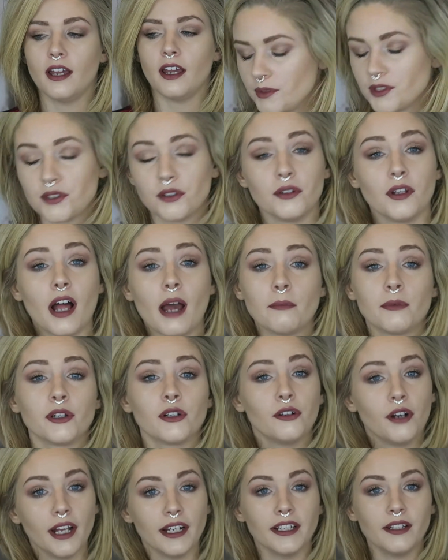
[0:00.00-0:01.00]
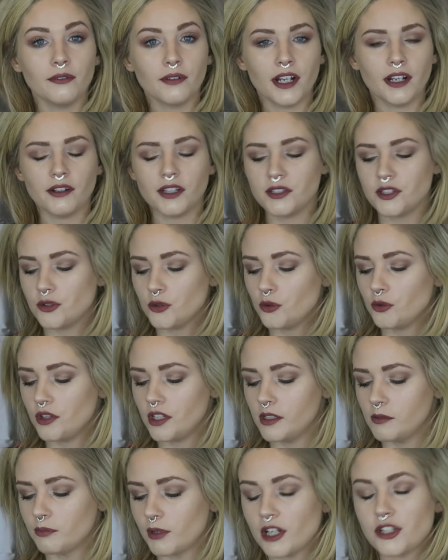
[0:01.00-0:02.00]
So I'm gonna go ahead and get right into
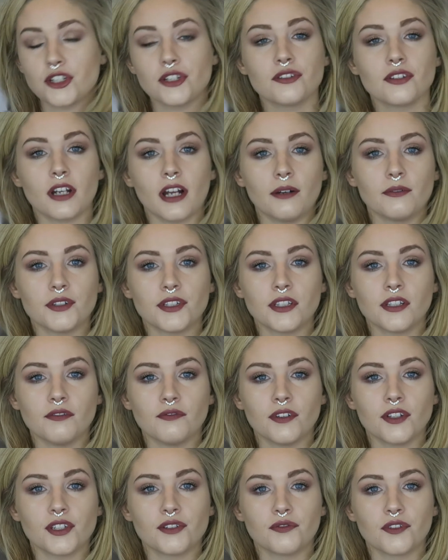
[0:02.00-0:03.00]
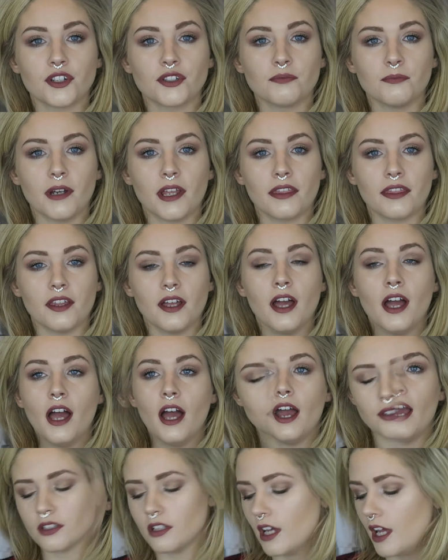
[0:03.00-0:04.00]
the brushes that I received for this first month.
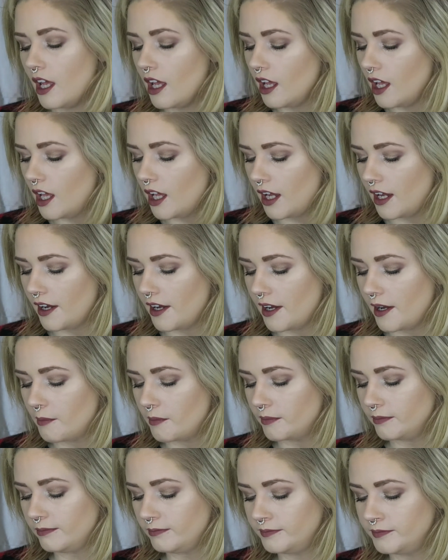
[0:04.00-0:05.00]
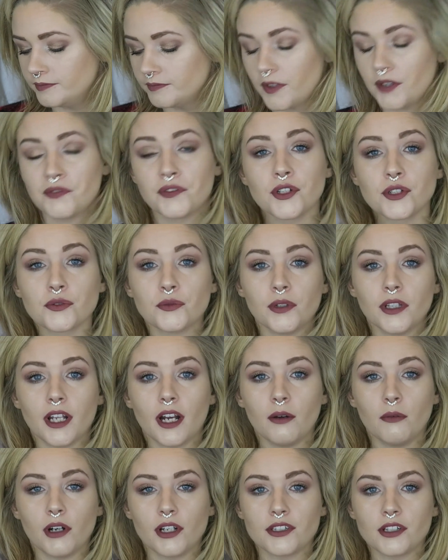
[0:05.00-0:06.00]
The first one
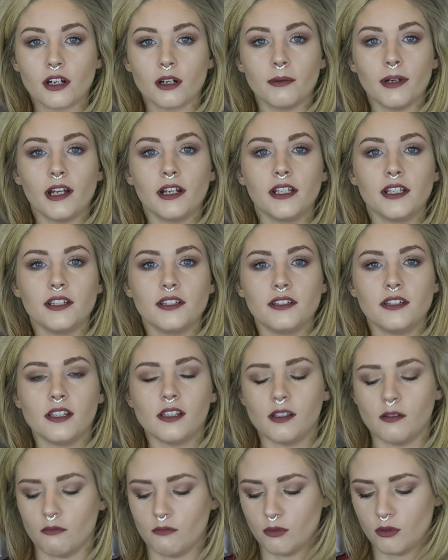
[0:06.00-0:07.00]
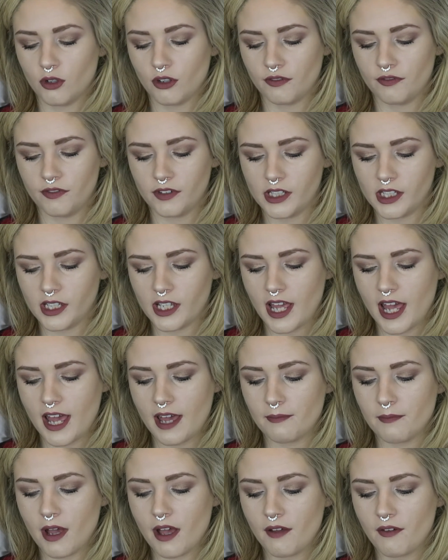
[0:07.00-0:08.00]
that I want to talk about is the Morphe
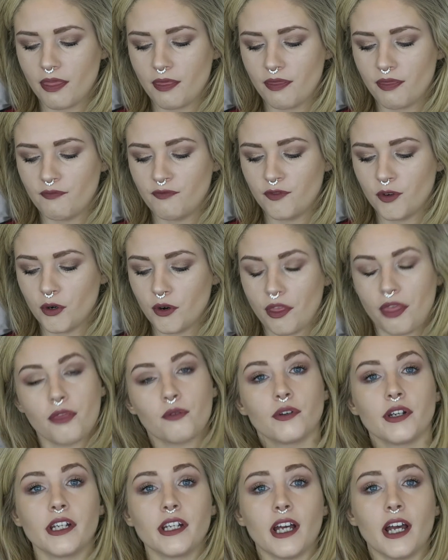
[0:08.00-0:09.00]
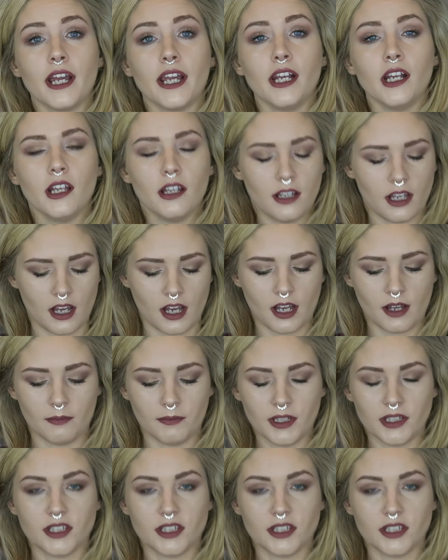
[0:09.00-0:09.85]
M439.